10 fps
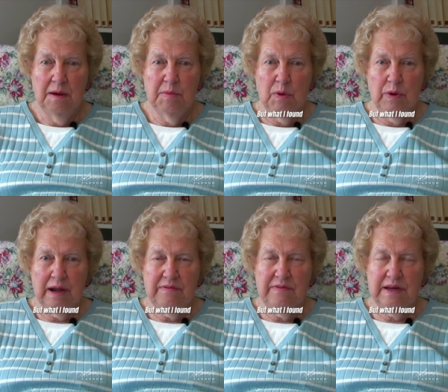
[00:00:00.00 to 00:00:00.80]
But what
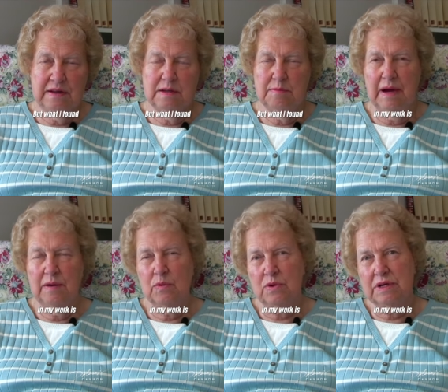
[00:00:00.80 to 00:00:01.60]
I found in my
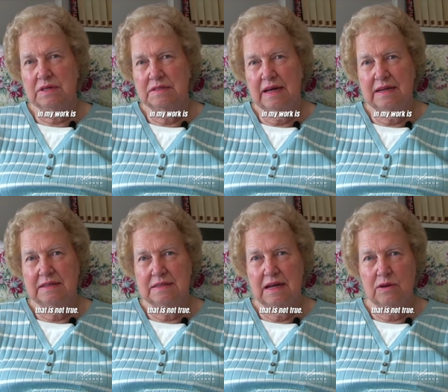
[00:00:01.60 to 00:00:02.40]
work is that
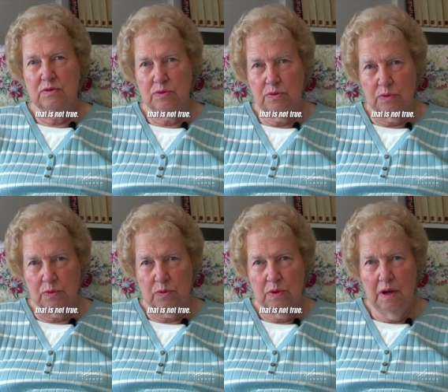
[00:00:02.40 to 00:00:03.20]
is not
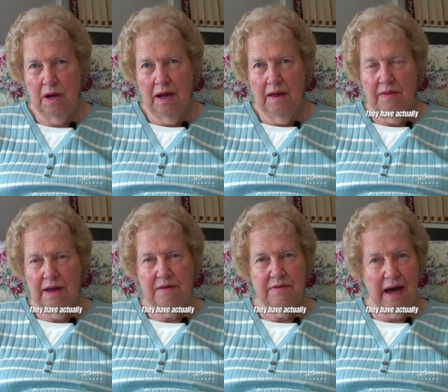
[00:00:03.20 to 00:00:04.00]
true. They
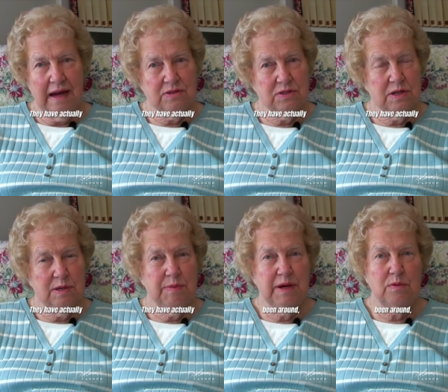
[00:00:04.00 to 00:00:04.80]
have actually
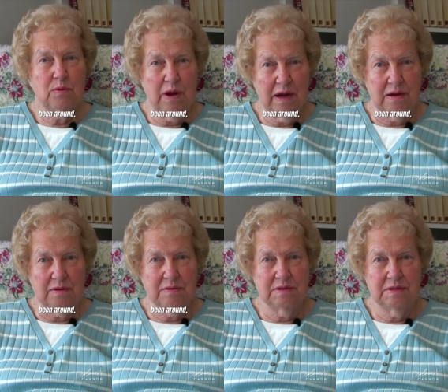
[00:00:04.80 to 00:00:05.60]
been
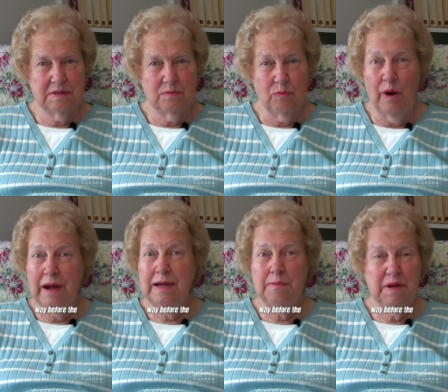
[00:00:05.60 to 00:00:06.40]
around
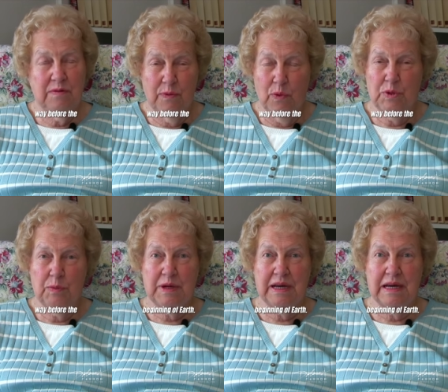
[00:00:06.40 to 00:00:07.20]
way before the
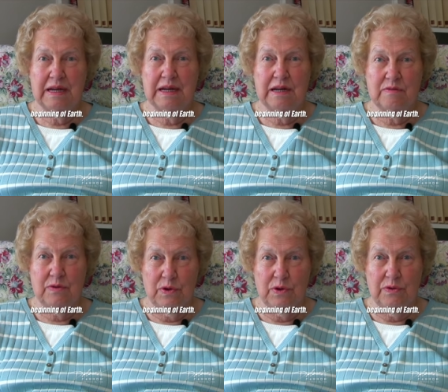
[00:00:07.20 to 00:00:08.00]
beginning of
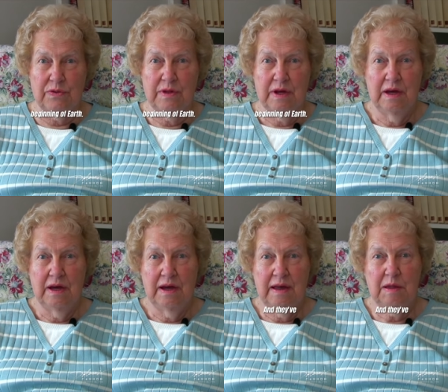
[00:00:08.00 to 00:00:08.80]
Earth,
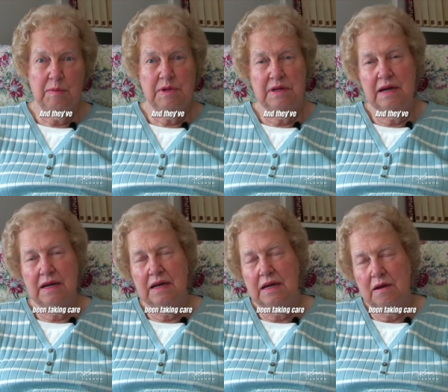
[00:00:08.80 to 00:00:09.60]
and they've been
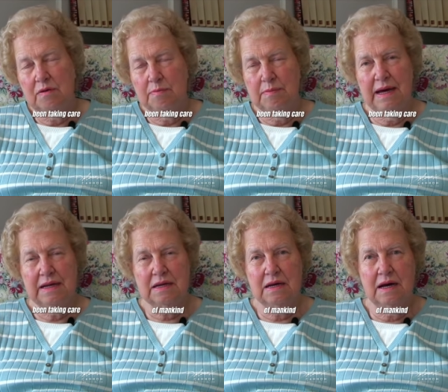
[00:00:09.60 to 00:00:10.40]
taking care of
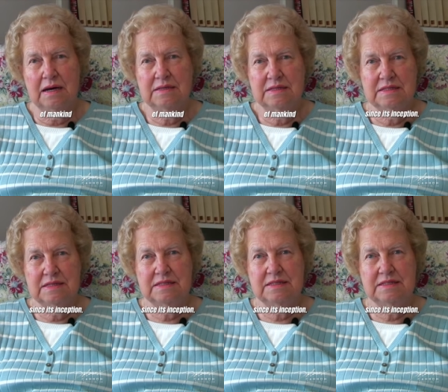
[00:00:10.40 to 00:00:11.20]
mankind
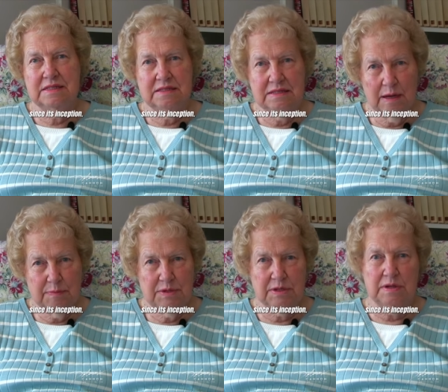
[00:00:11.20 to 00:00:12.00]
since its
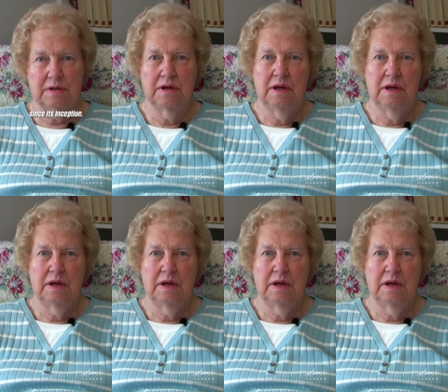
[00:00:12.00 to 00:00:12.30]
inception.